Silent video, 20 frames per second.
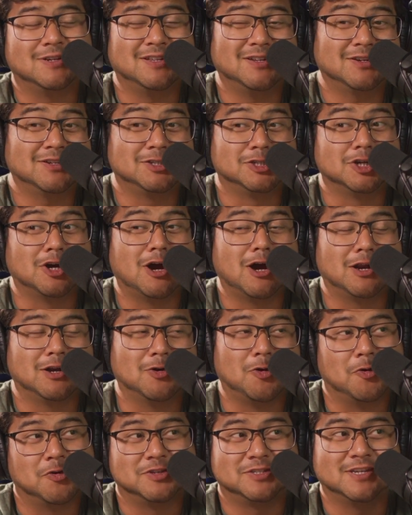And like John
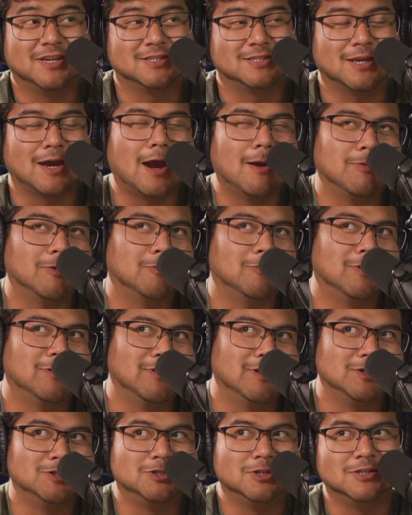always says, I'm the
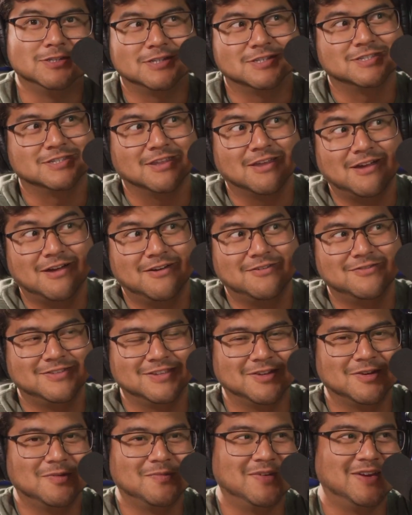one that Jesus loved.
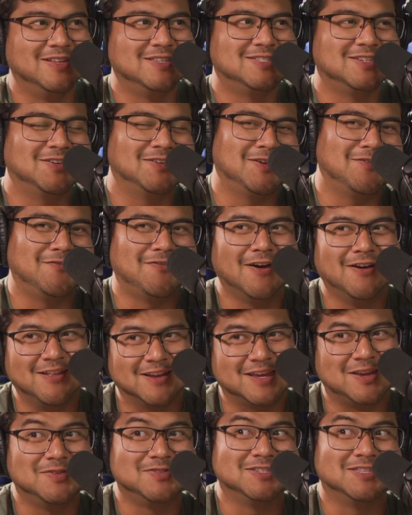You know what I mean? So he felt
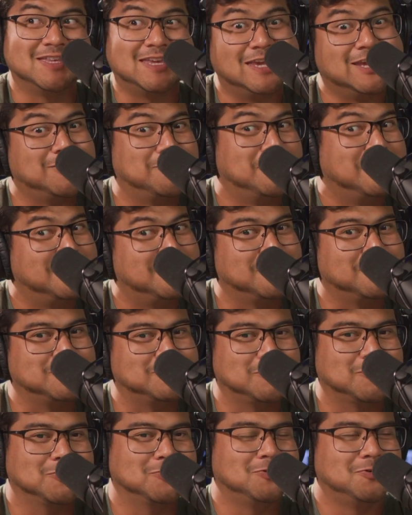like he was in the inner
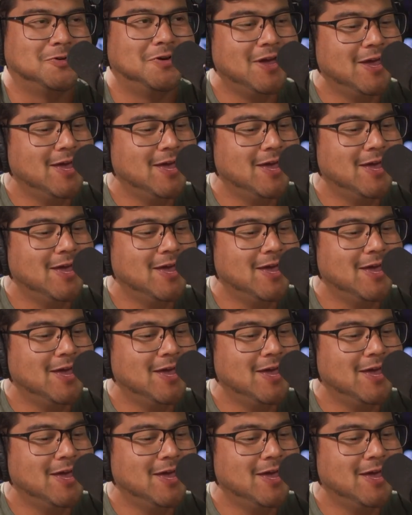circle.